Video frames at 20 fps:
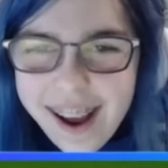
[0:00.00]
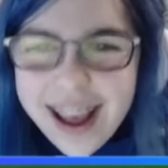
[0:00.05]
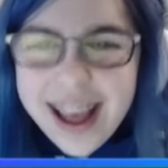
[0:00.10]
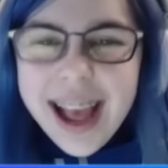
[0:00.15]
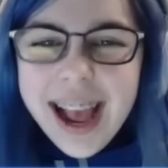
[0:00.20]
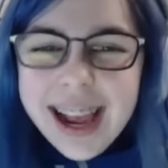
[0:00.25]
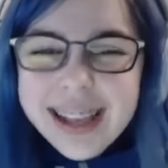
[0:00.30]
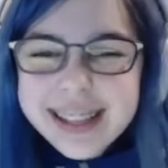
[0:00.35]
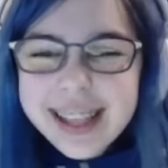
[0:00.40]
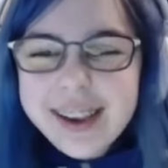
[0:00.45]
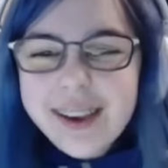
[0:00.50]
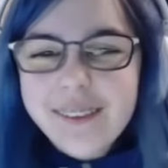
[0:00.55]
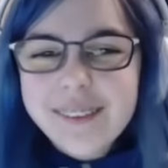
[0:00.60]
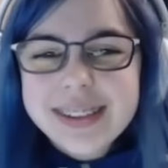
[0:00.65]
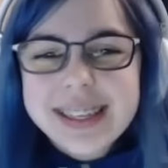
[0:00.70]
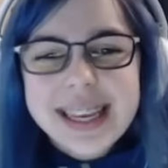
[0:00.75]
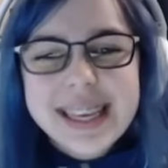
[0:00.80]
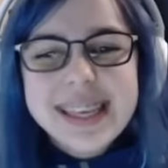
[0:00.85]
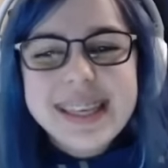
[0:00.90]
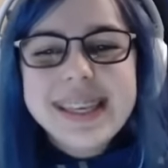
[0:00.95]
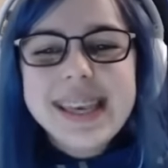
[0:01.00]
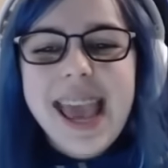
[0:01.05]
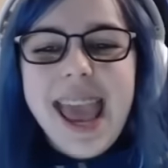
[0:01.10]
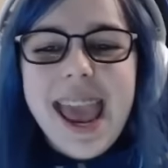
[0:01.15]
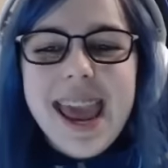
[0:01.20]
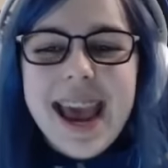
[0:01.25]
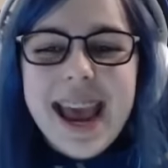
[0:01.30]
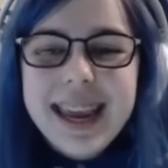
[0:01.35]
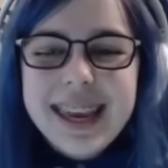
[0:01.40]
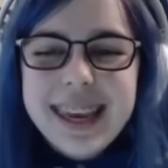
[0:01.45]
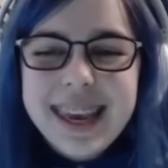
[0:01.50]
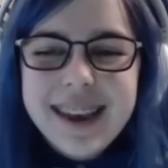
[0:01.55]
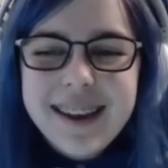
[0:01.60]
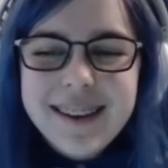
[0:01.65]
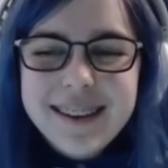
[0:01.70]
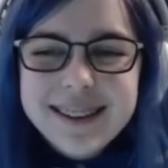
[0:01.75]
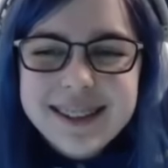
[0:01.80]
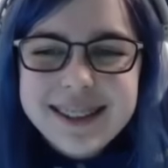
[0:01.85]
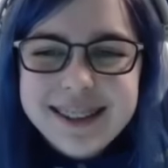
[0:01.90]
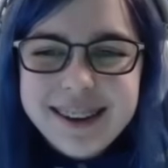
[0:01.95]
I like it, we're like, yay, I
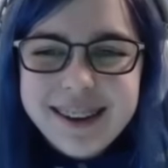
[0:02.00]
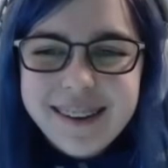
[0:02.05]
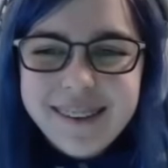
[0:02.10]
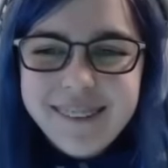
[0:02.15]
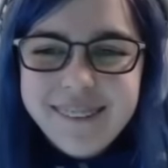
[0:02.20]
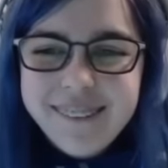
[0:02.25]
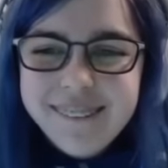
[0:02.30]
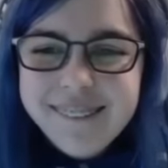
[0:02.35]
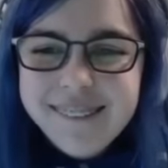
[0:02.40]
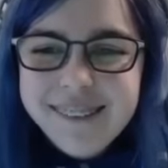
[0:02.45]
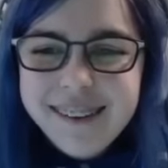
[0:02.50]
killed you.